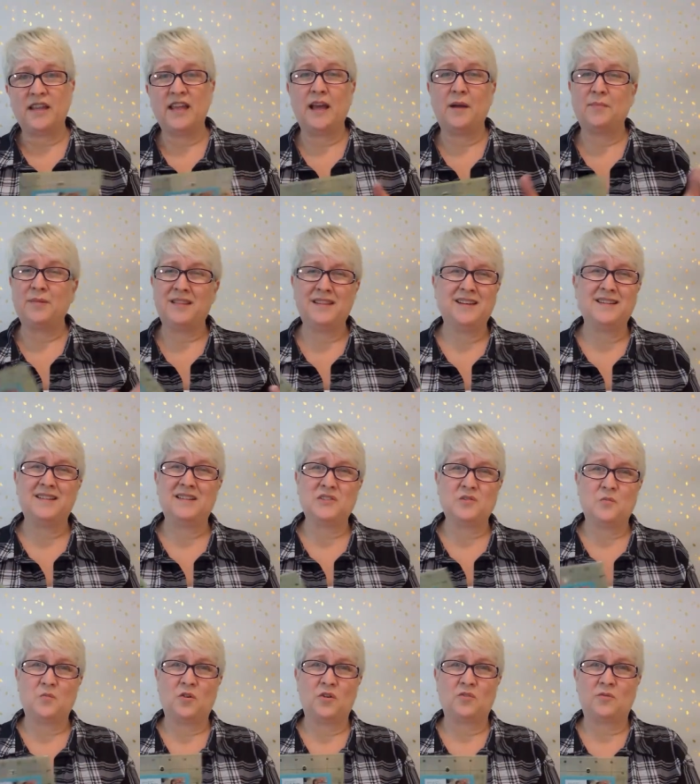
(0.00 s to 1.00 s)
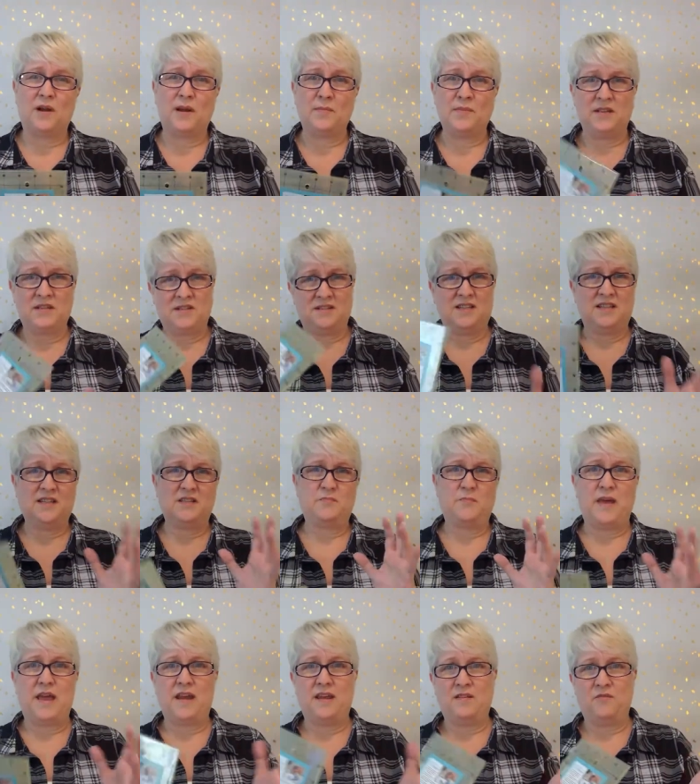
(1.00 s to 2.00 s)
Yeah, but then it doesn't work right because it gets
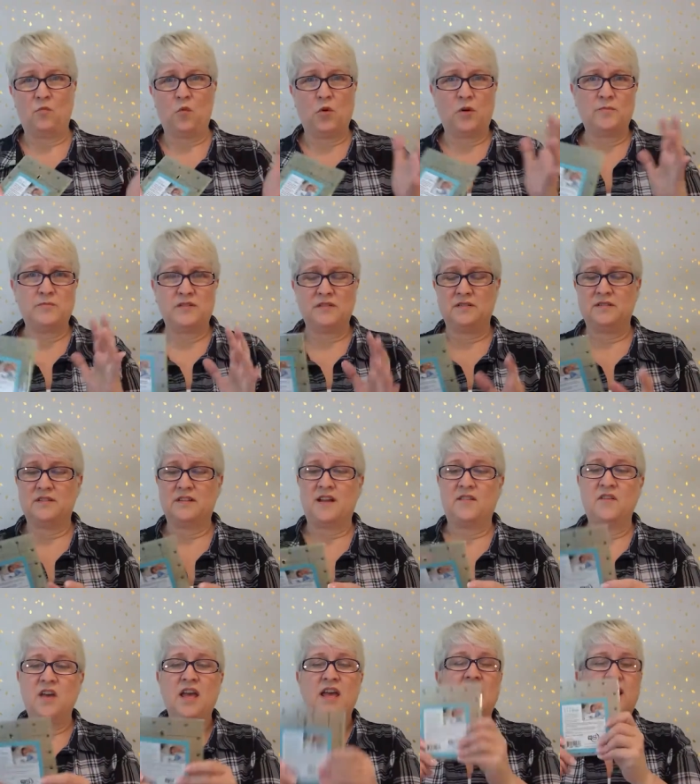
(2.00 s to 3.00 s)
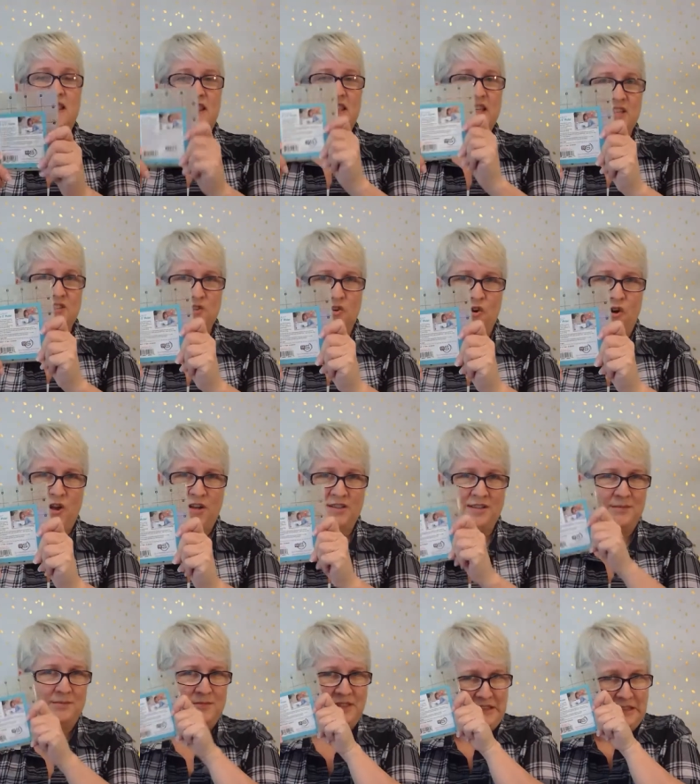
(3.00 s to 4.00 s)
bent and warped and stuff. These are
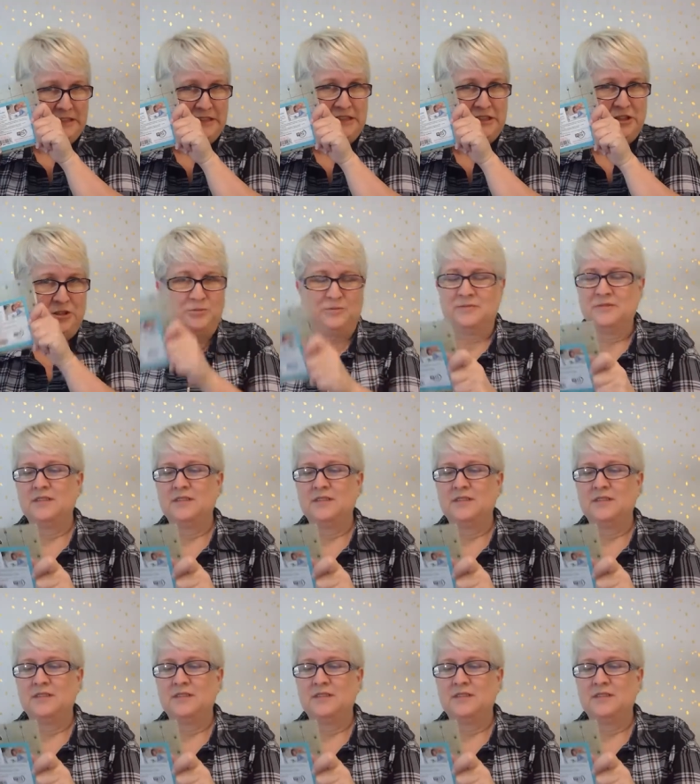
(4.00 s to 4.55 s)
awesome. Thank you.